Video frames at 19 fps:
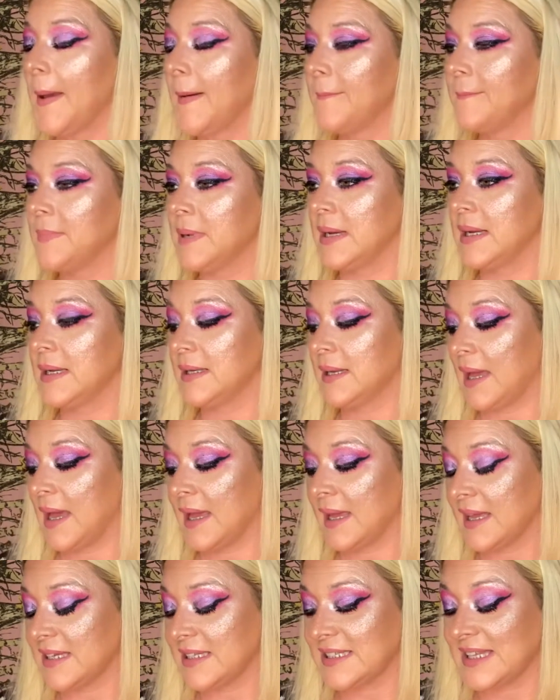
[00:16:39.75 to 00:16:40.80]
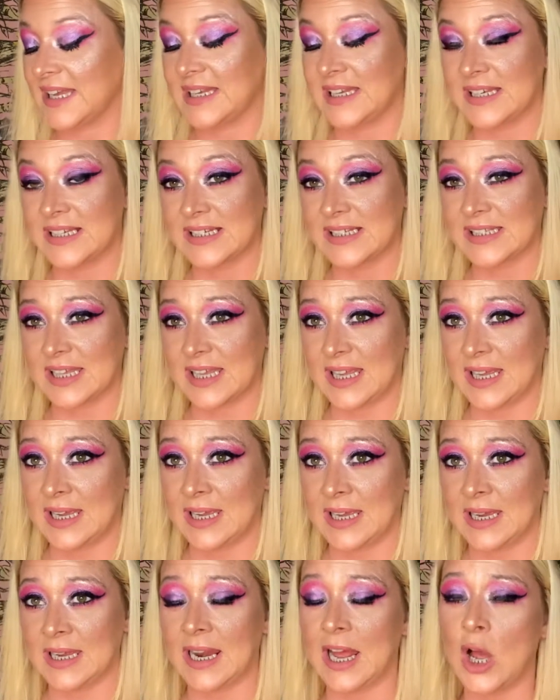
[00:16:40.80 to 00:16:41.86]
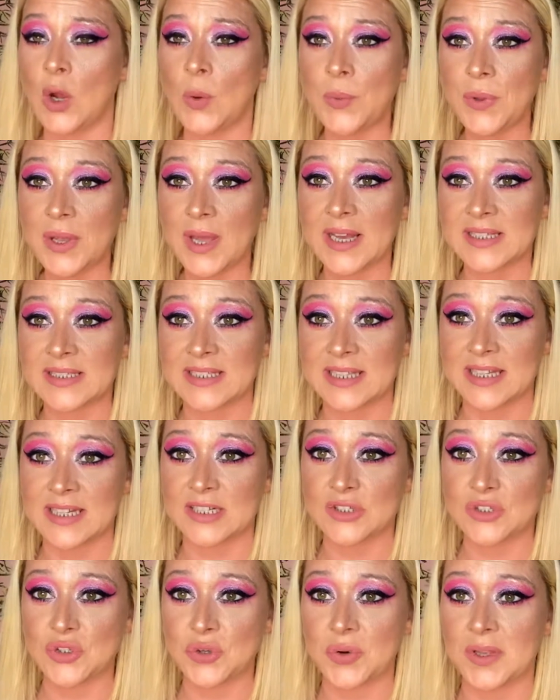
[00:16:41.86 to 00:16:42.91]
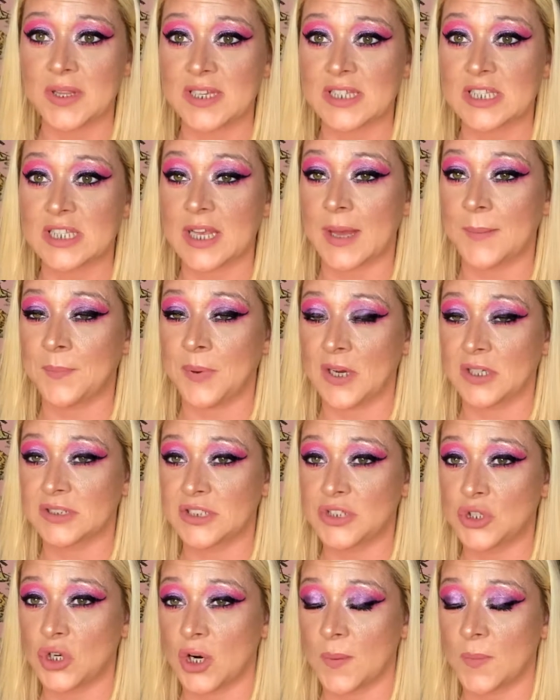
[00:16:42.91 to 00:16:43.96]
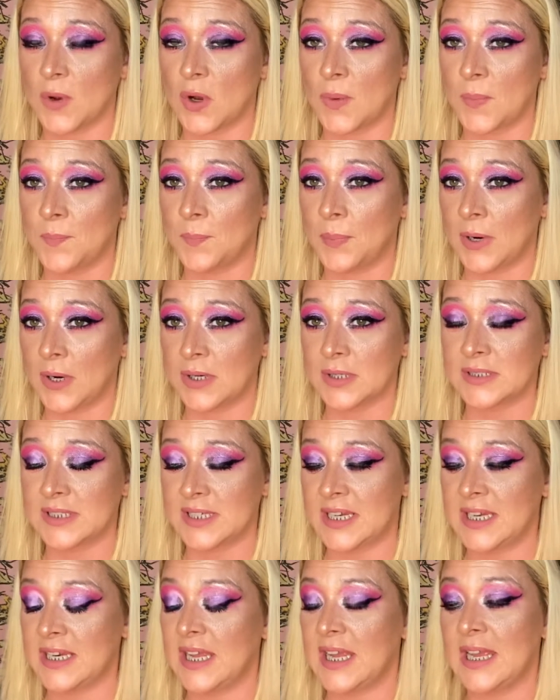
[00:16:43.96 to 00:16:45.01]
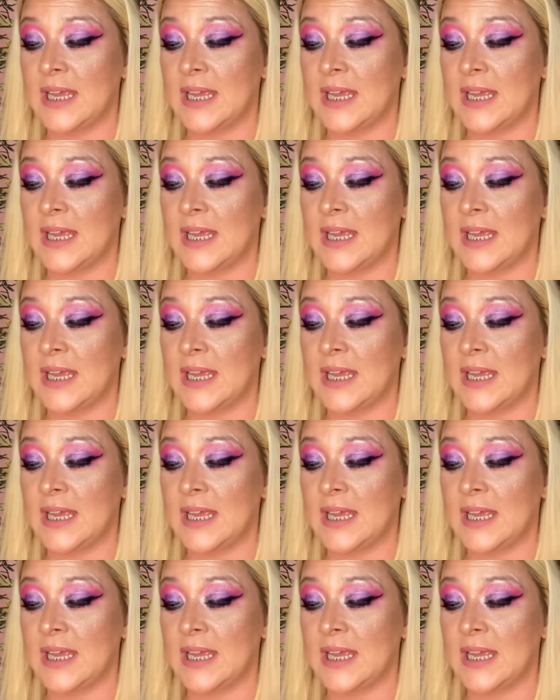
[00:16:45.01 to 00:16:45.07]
But I guess that is it. I hope you guys did enjoy this Boxycharm unboxing.